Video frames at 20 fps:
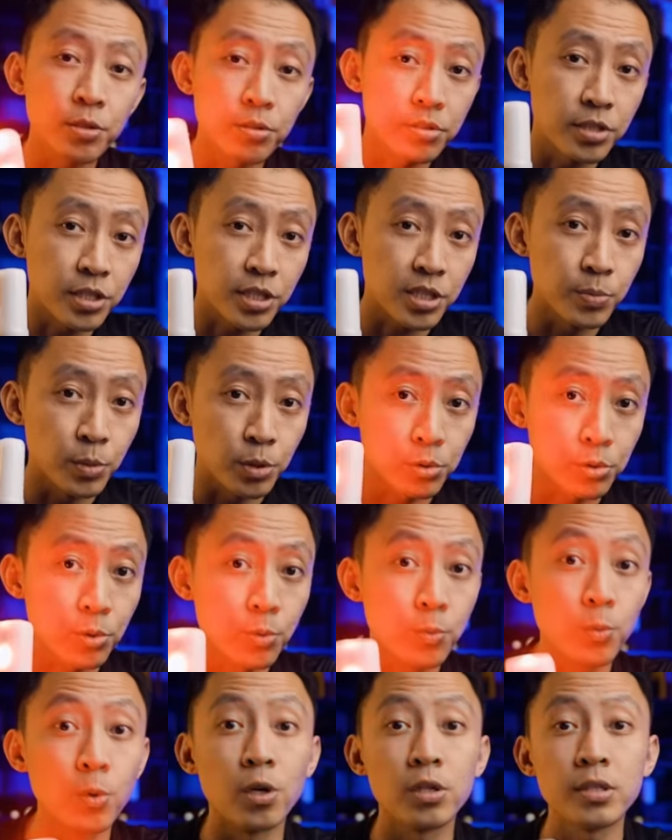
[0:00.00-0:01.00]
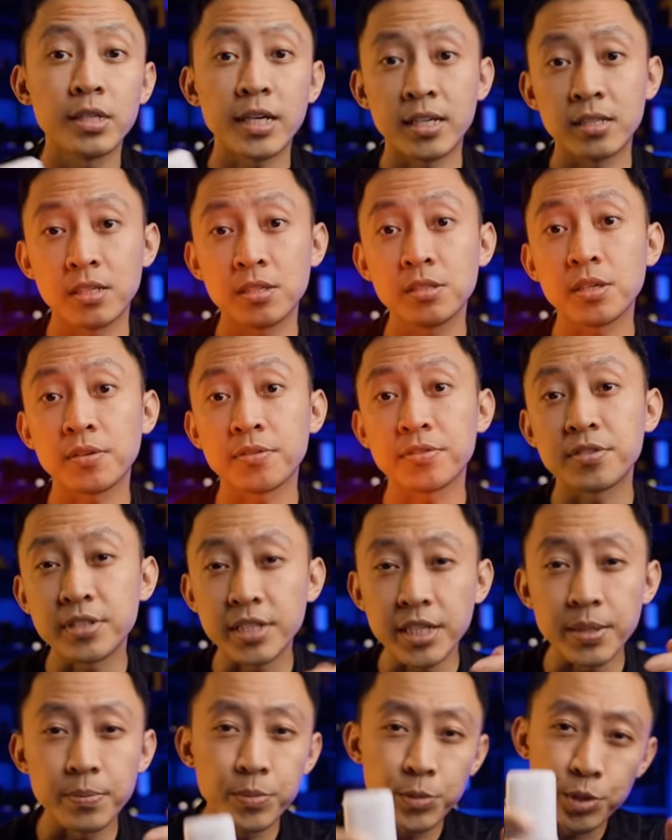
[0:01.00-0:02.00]
use this mode to warn others of
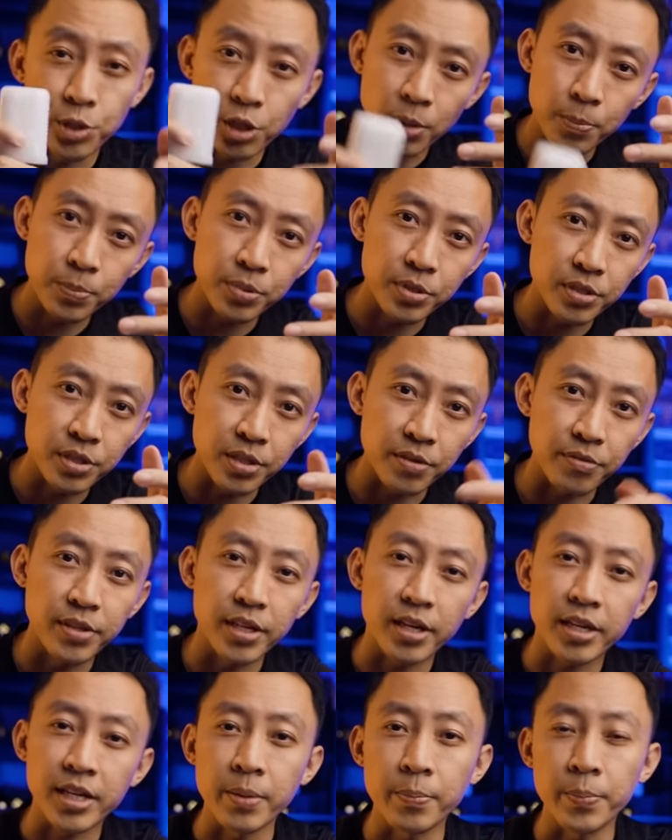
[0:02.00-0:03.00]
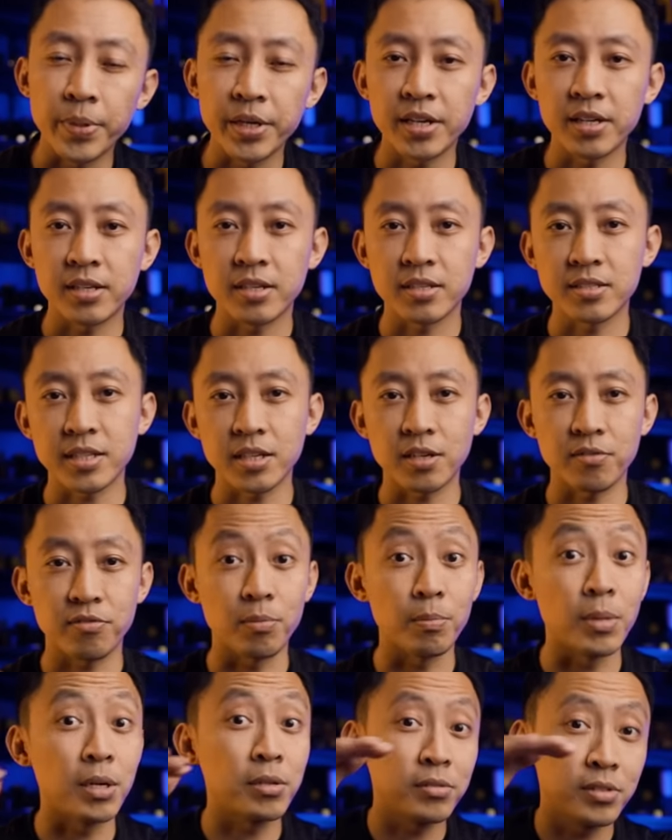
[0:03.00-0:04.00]
steep drops if they are camping at the side of
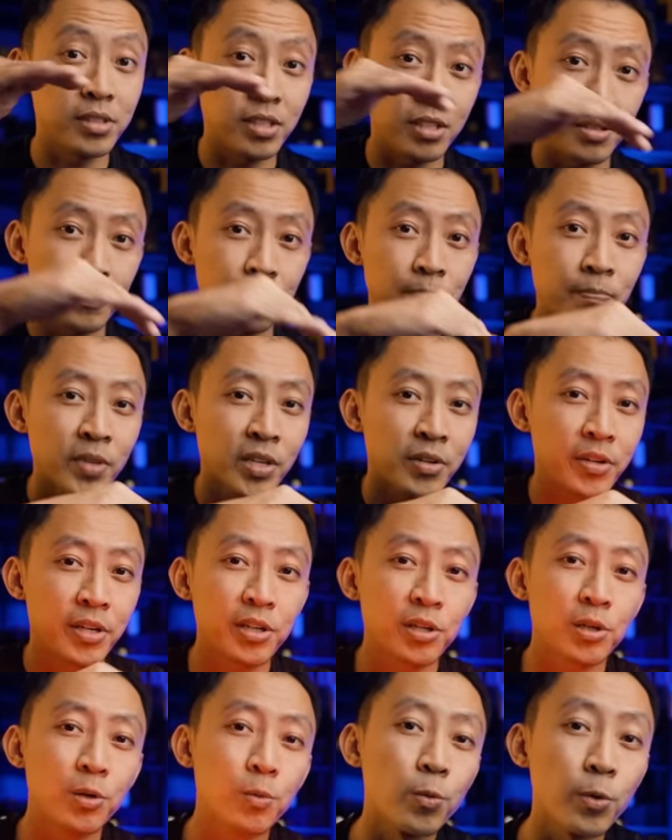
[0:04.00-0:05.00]
a mountain, right, or